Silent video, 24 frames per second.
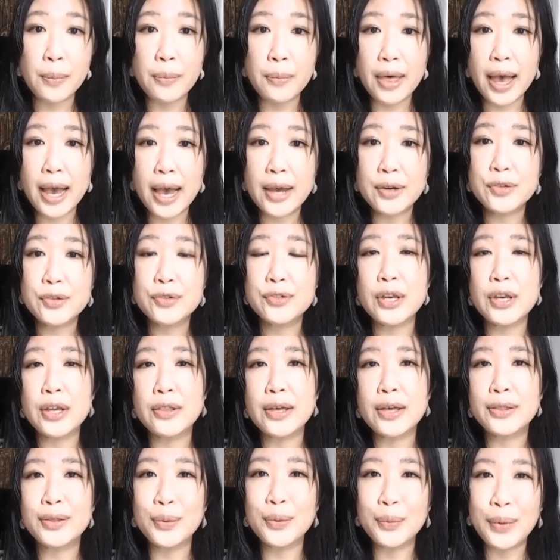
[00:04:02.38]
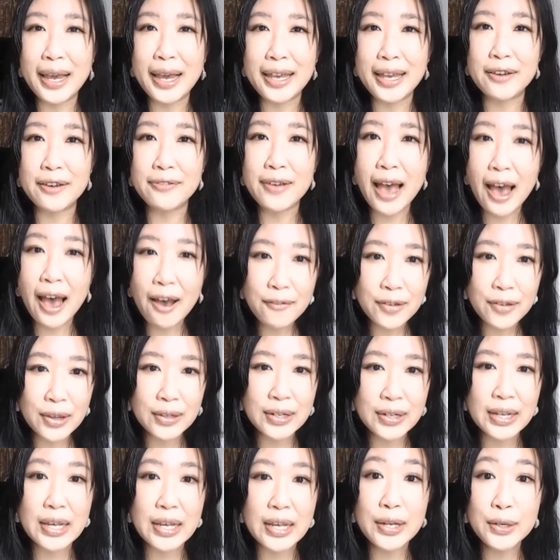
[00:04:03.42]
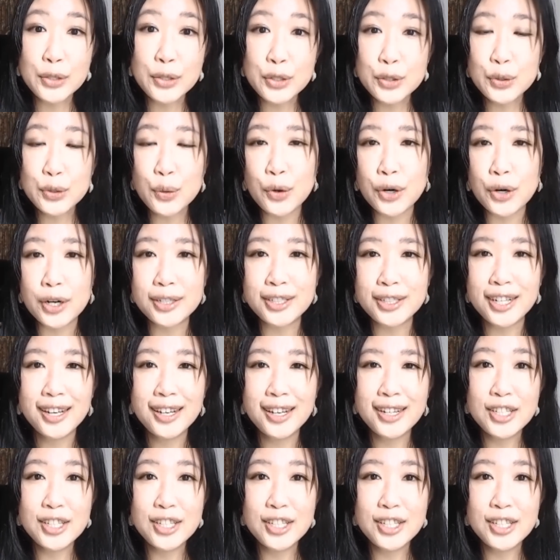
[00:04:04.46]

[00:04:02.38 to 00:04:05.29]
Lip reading: that to say that the way of heaven, in short,